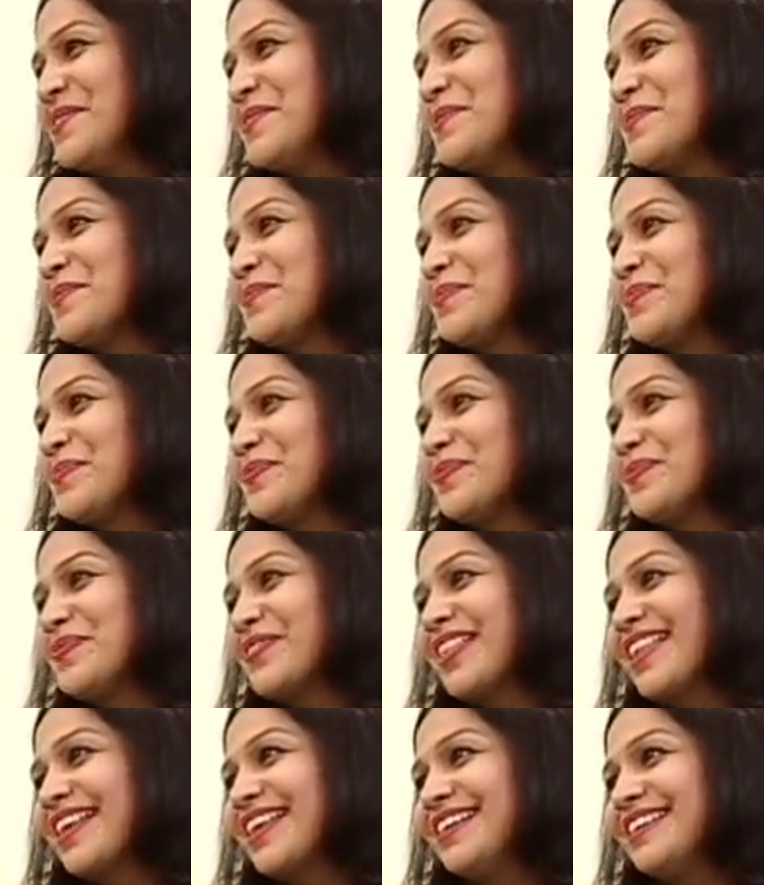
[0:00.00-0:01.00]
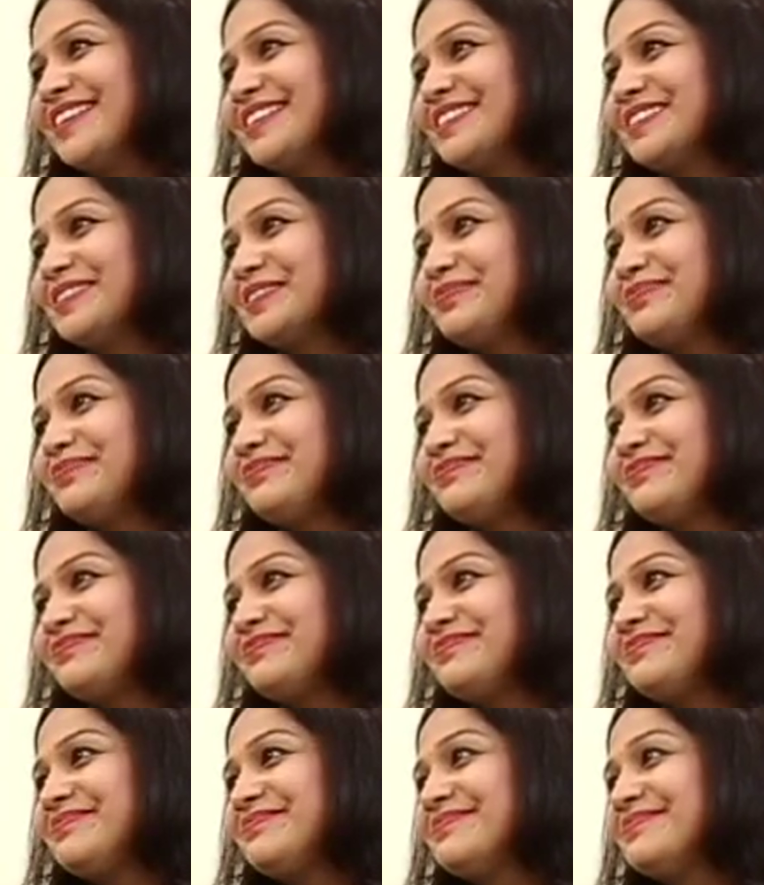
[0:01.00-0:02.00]

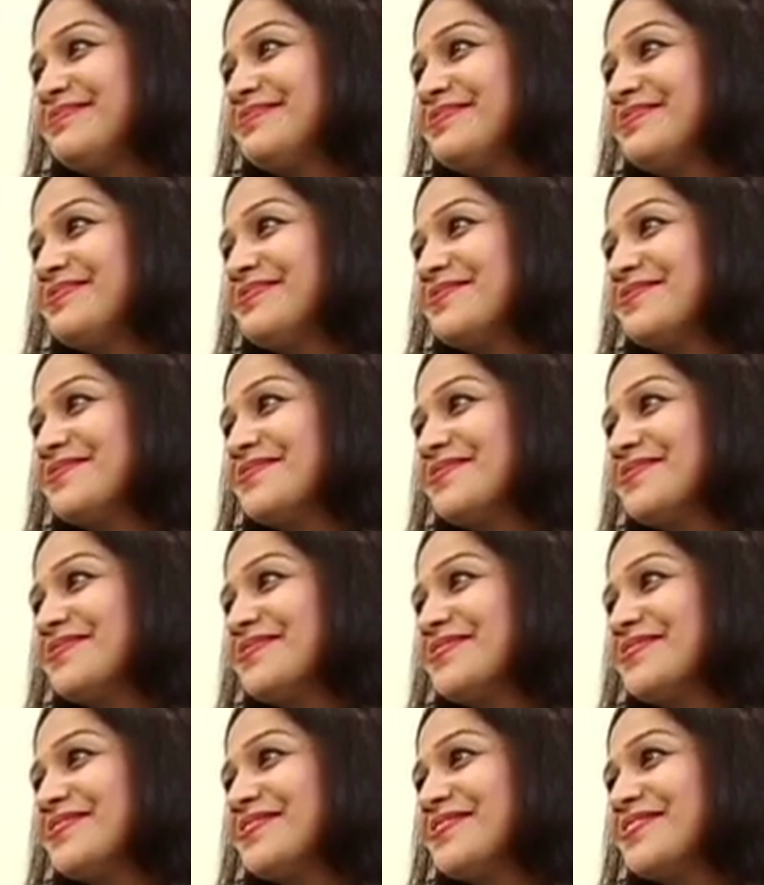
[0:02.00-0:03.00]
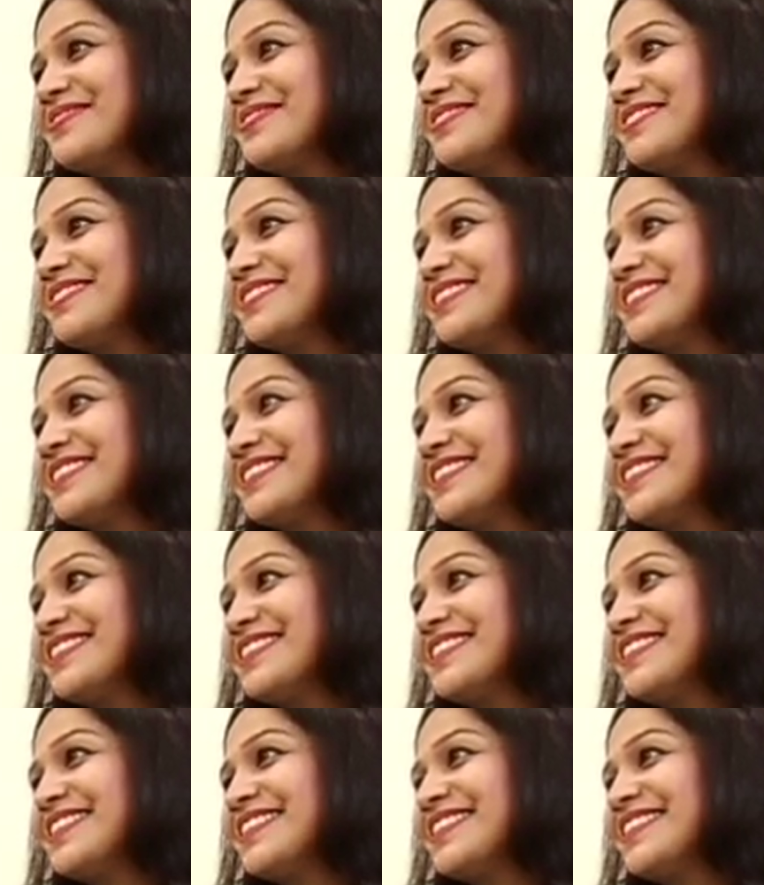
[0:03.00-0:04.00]

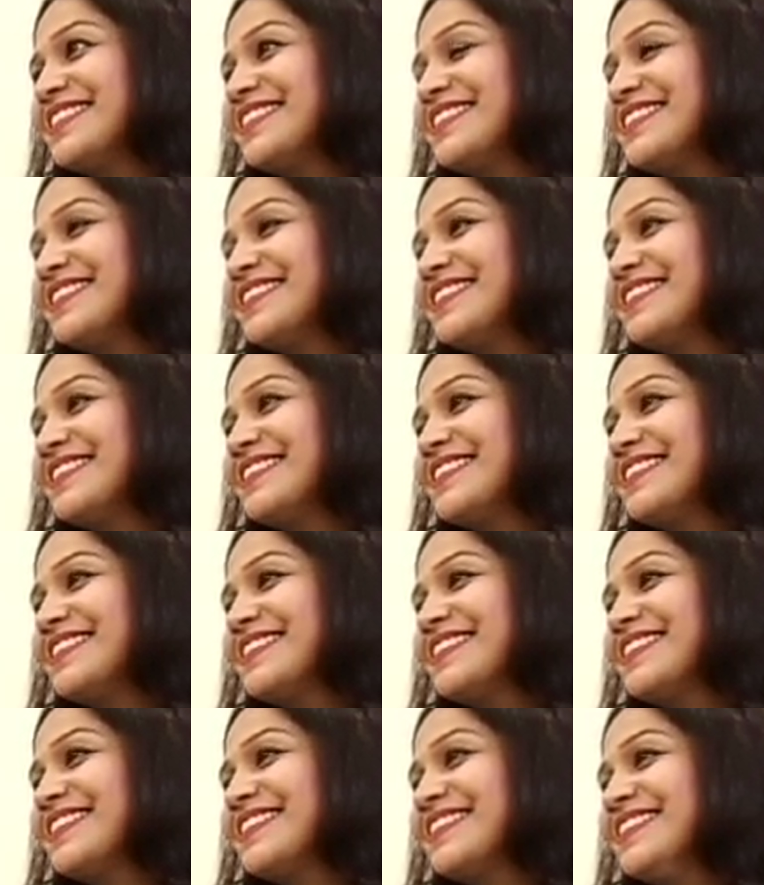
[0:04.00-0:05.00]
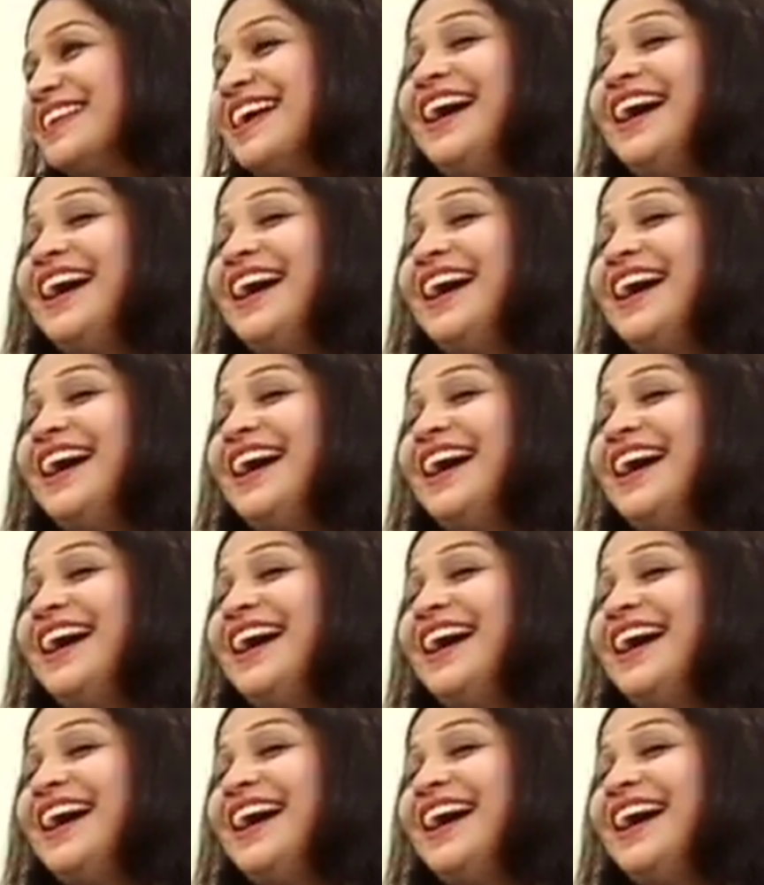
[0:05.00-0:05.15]
[no speech]